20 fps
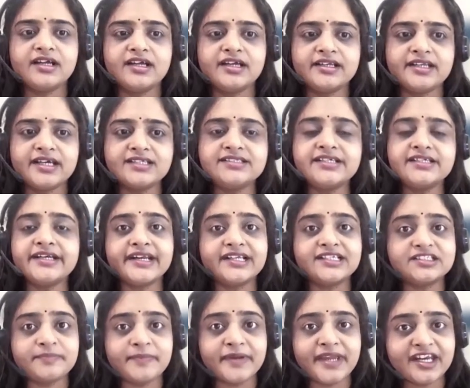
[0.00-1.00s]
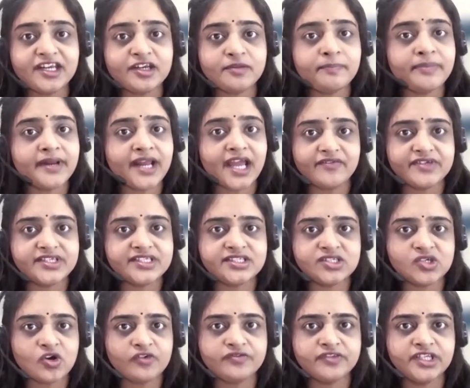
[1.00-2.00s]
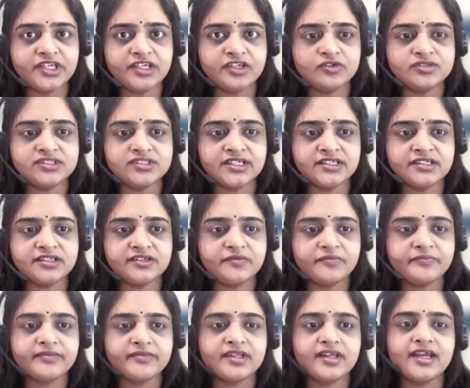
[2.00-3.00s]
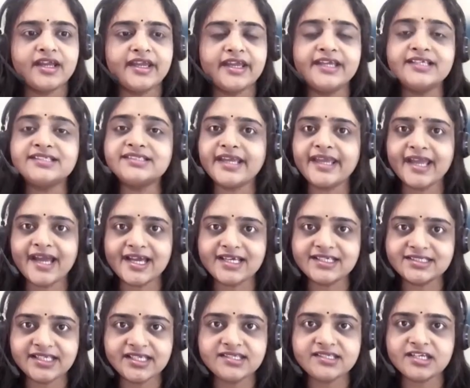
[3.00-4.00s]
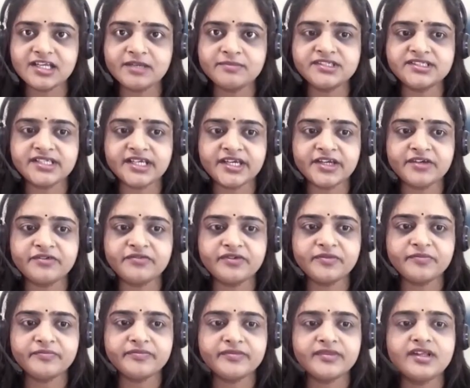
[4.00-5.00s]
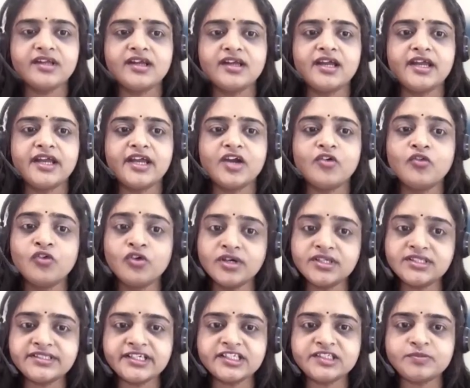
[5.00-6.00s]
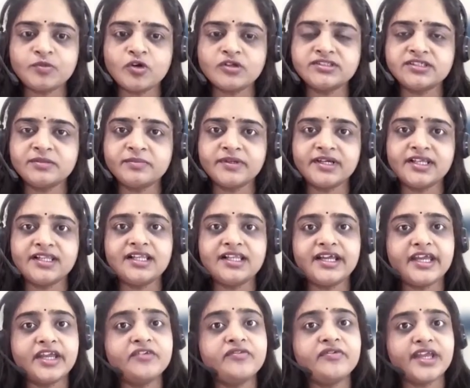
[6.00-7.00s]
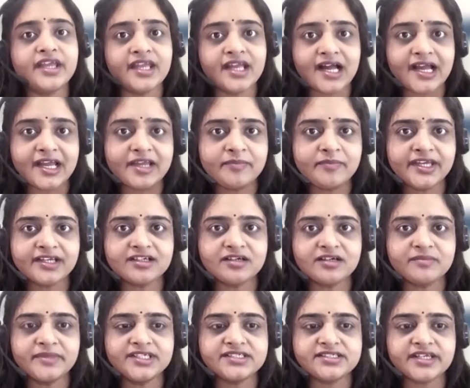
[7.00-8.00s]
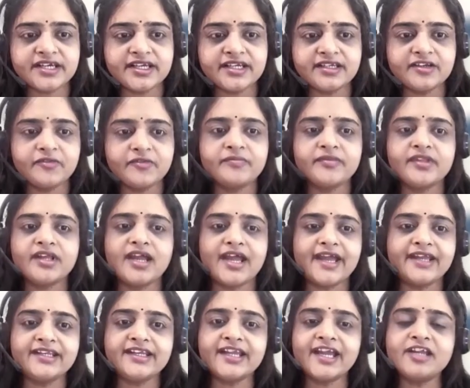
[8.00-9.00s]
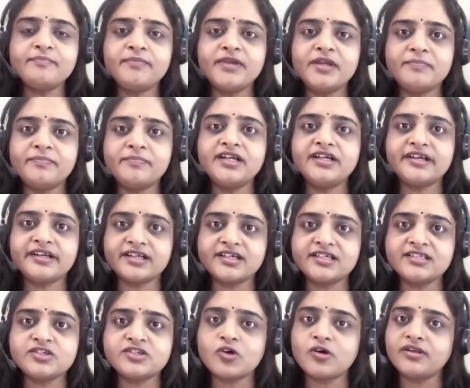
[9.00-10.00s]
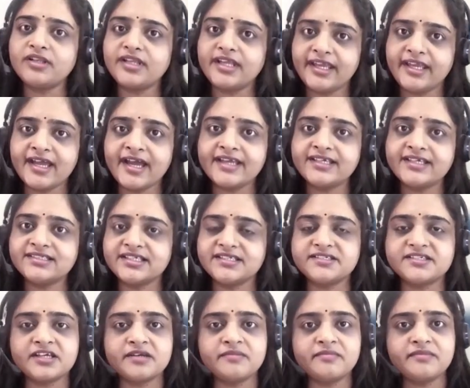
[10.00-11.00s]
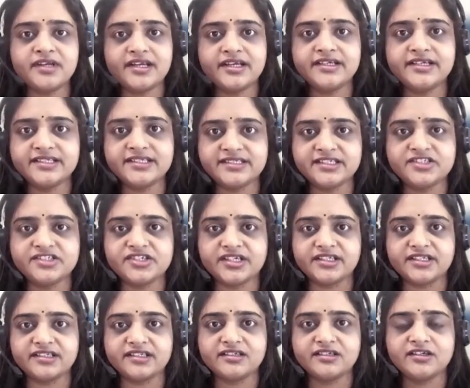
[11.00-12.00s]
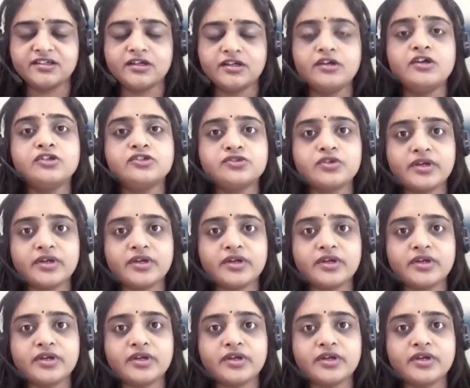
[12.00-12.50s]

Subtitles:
Does it respect privacy of the user? Is AI system safe? Who is responsible if AI make a mistake? And can people trust on AI system decision? So